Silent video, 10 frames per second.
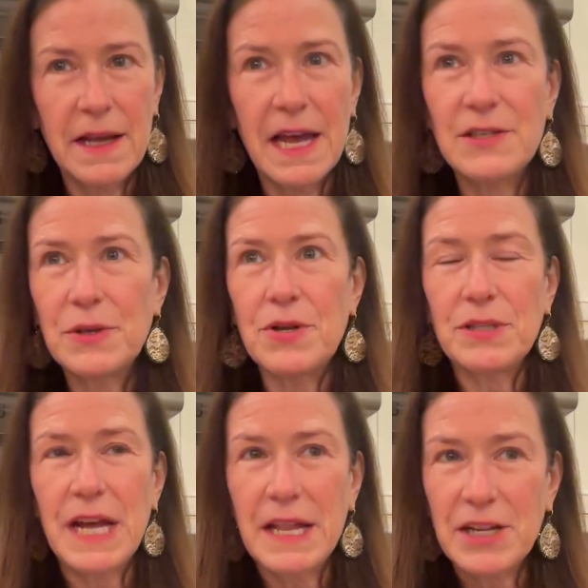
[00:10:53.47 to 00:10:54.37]
And so they're
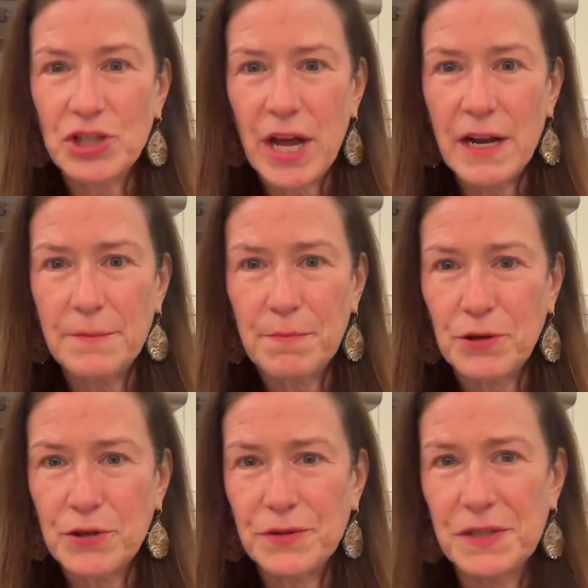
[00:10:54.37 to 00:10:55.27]
telling China
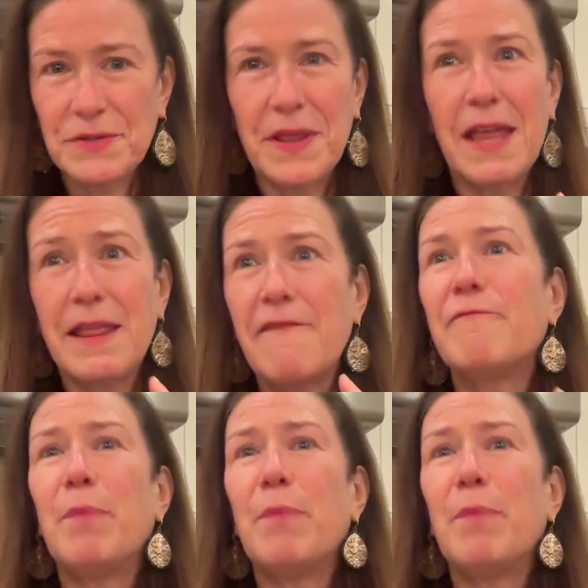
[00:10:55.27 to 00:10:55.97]
producers that they've